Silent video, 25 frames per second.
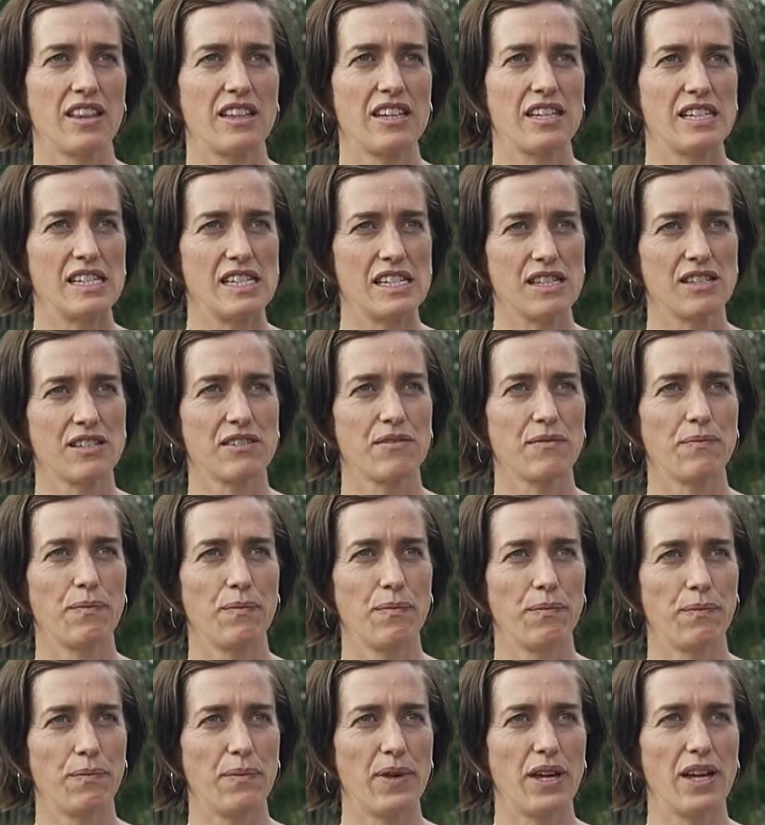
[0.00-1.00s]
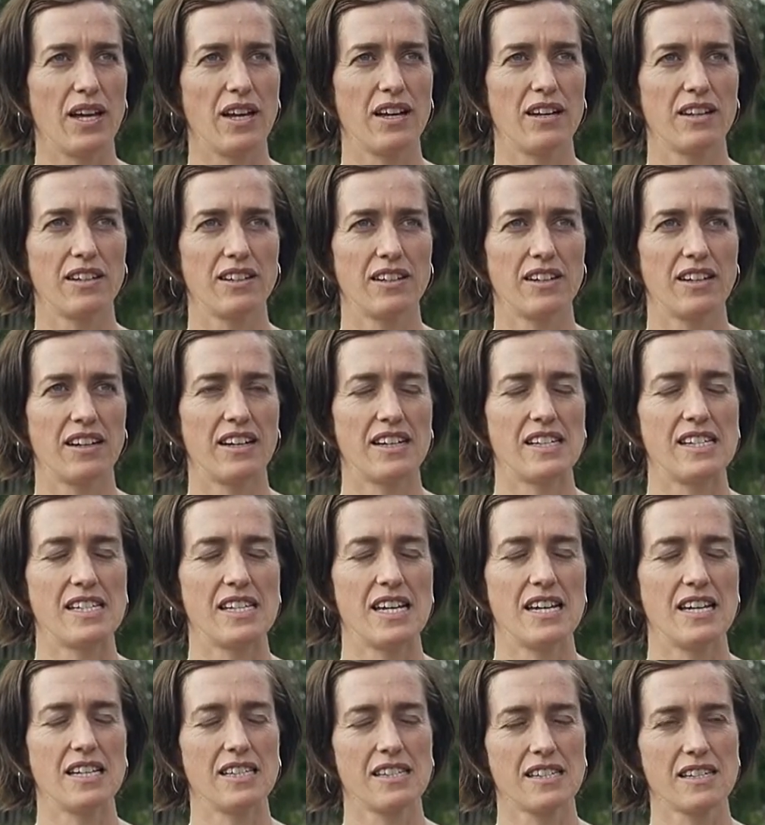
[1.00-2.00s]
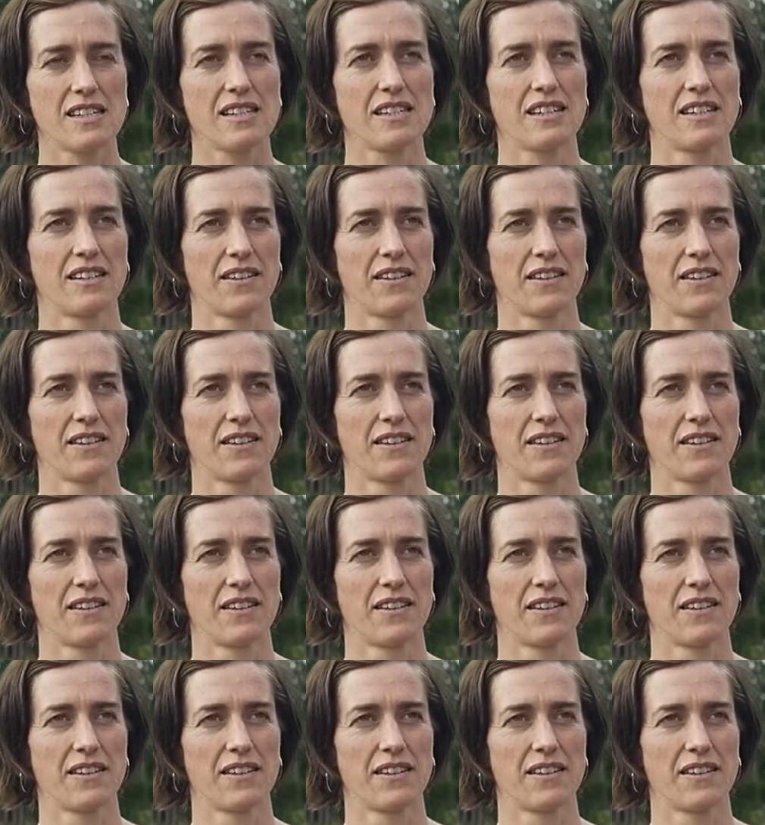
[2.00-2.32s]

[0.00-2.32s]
these big estates.